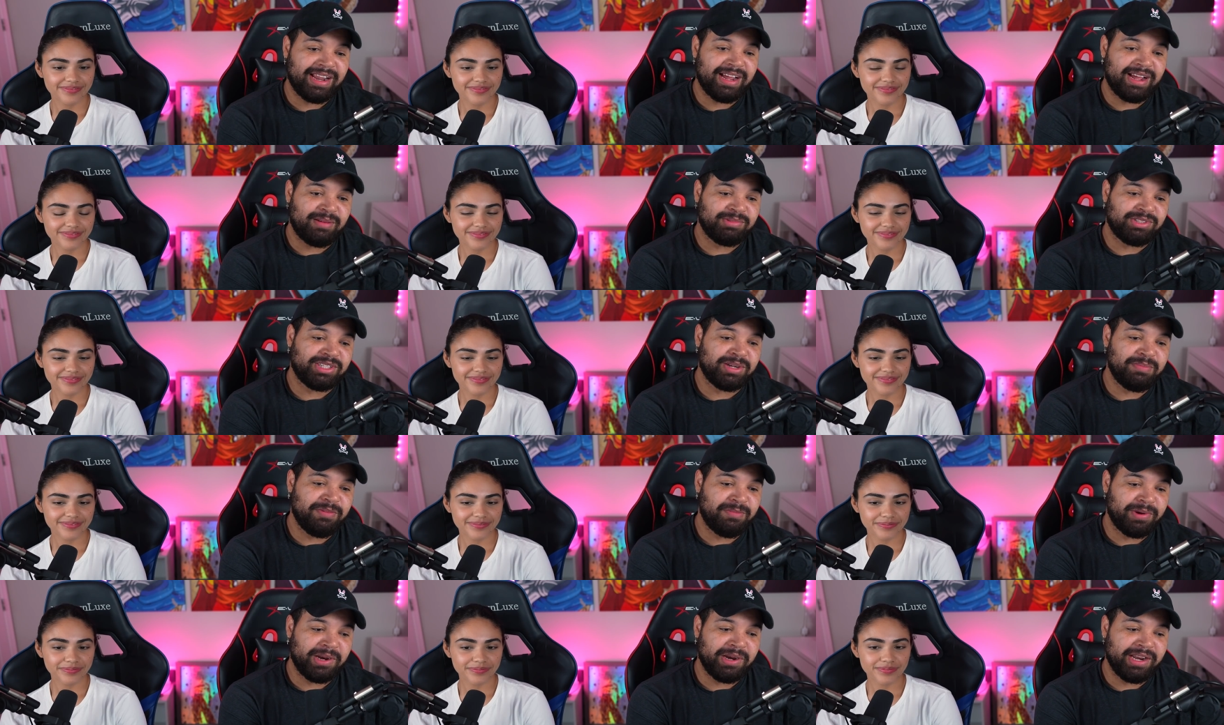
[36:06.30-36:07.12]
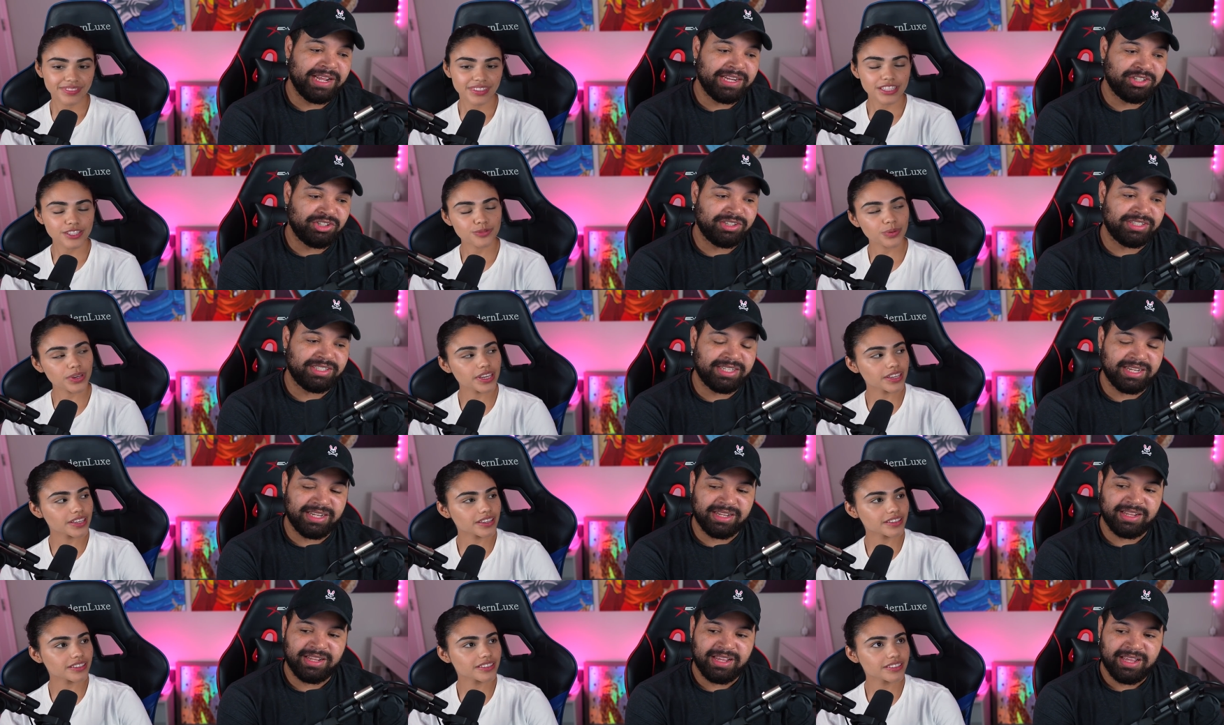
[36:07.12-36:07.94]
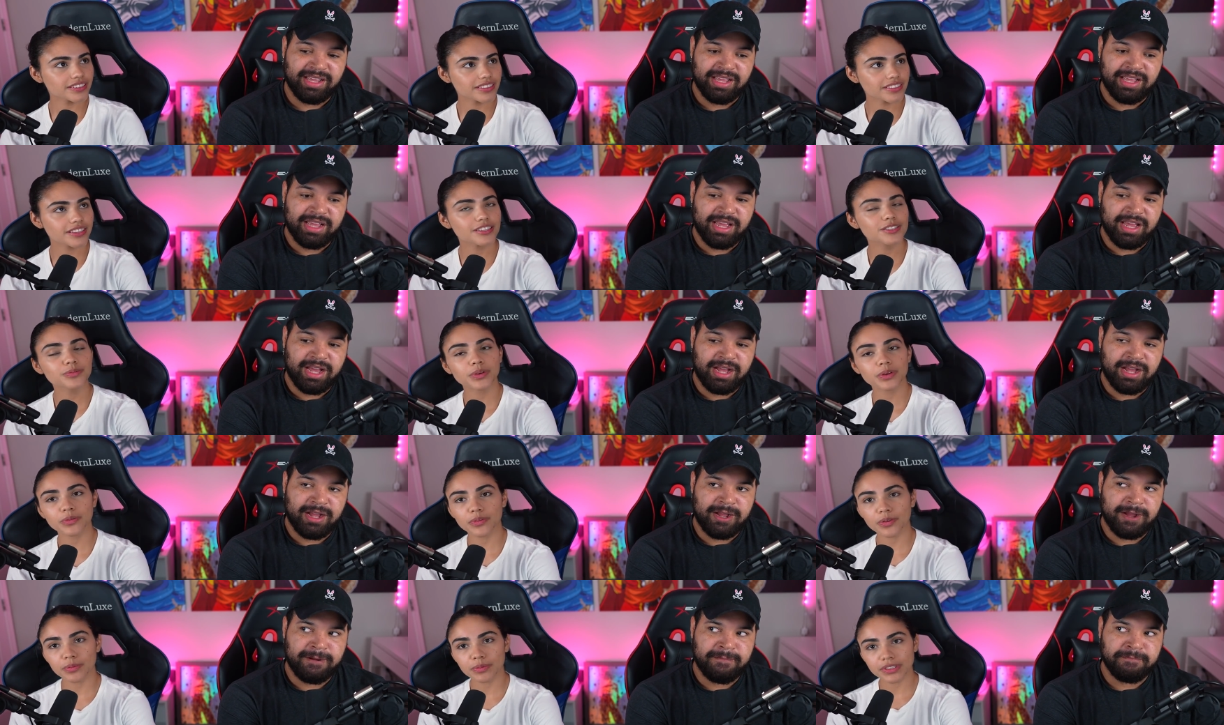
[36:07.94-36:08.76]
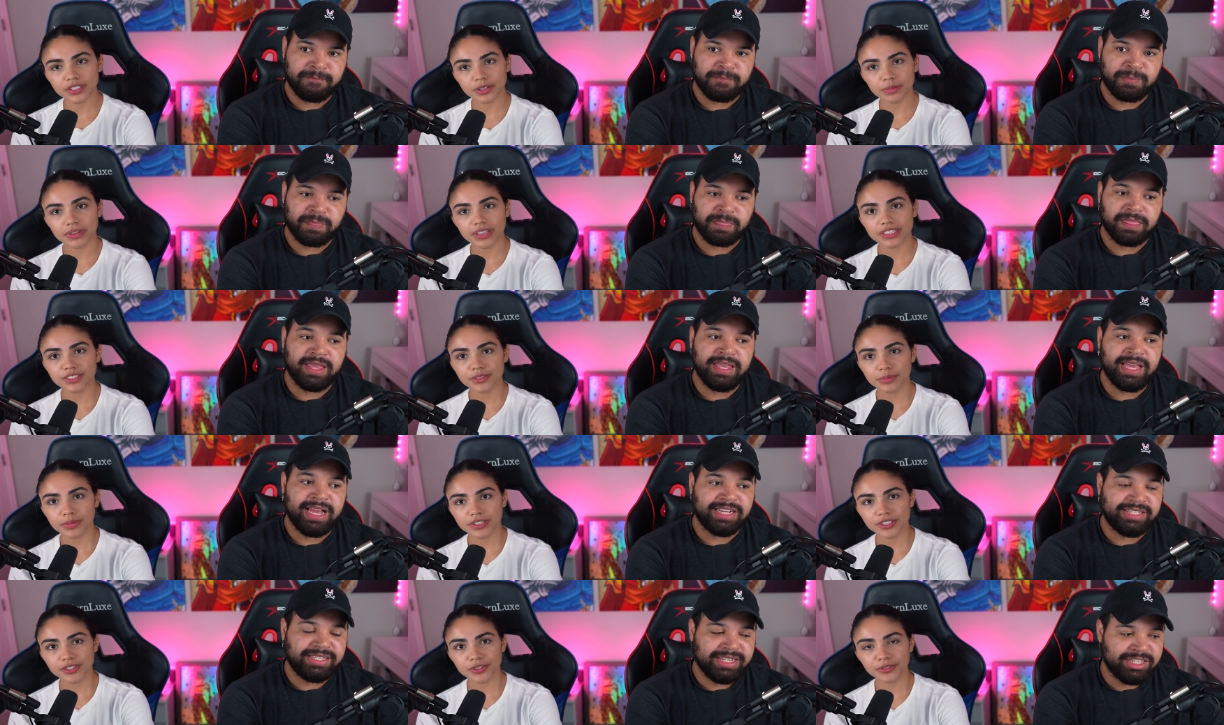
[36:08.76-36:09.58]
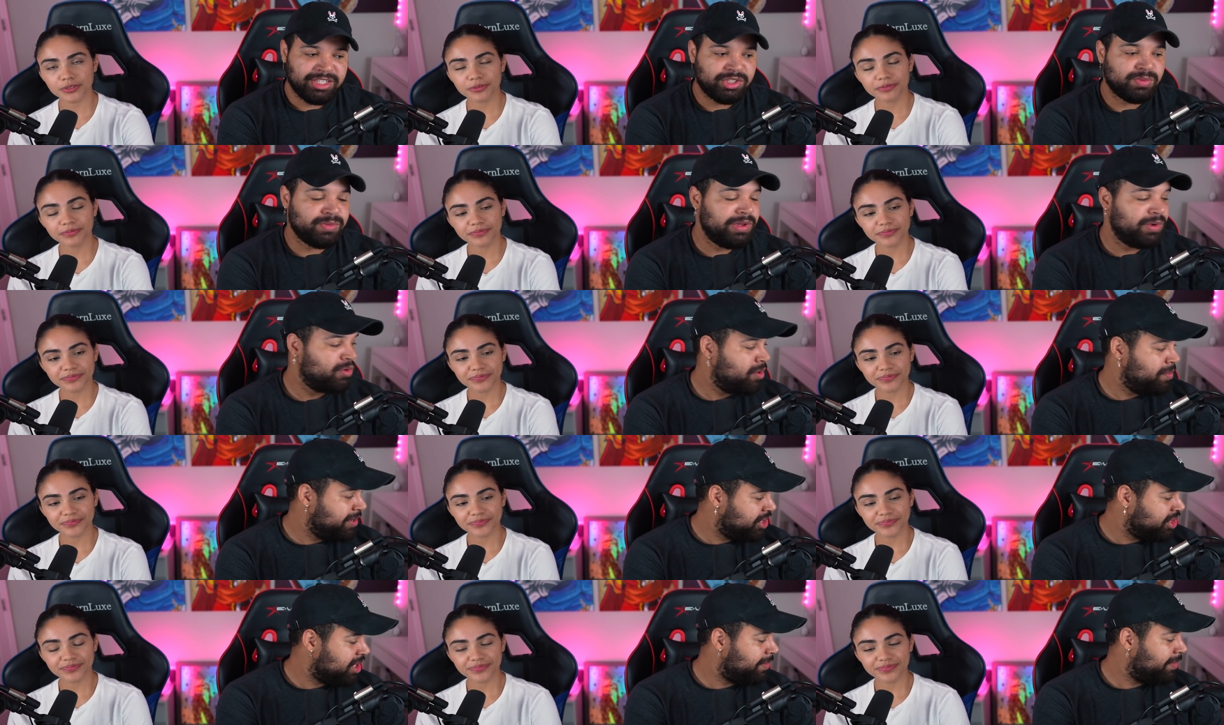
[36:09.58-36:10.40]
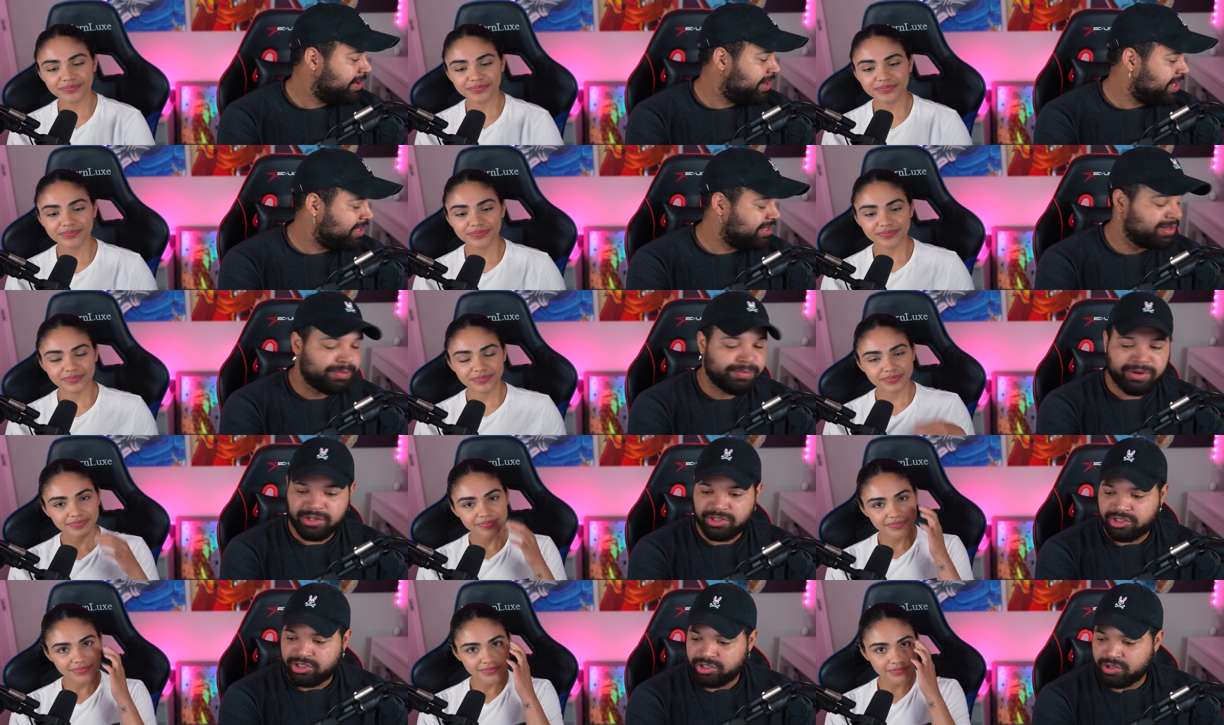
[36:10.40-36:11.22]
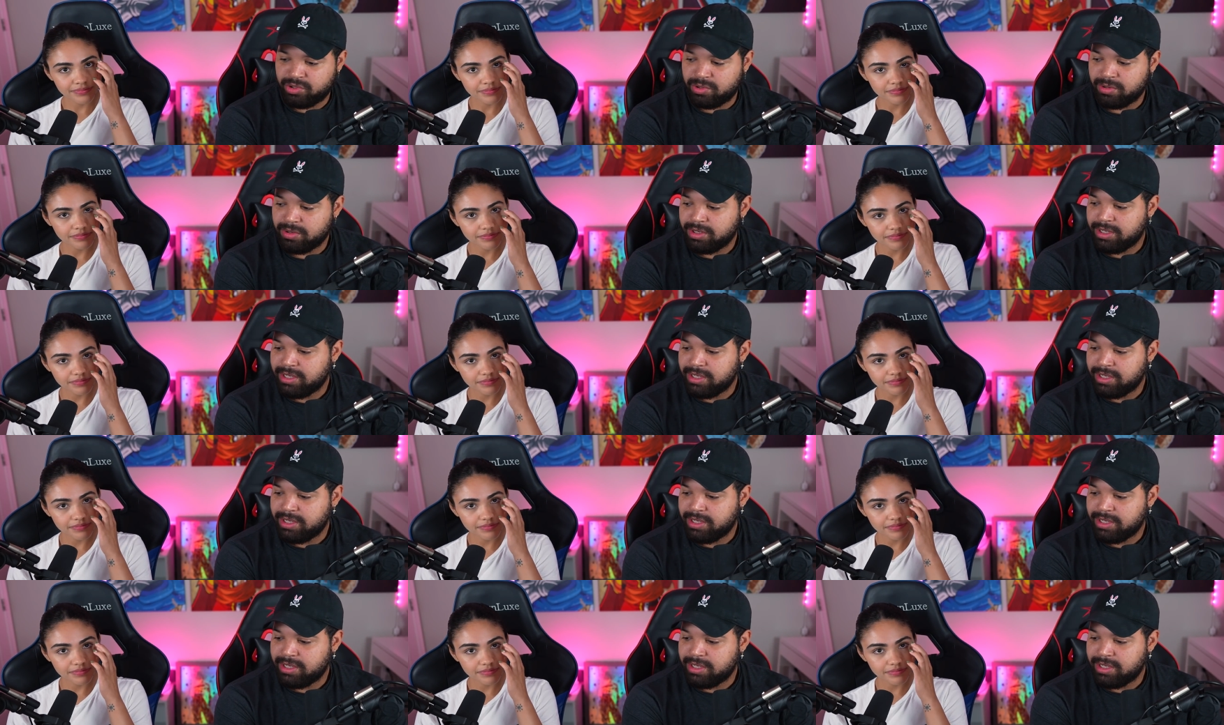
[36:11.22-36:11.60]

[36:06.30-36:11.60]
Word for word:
Speaker 1: Um, should be pretty interesting.
Speaker 2: Week. This week um, we'll be um, jumping into. Yeah,
Speaker 1: this week we'll be jumping into book two.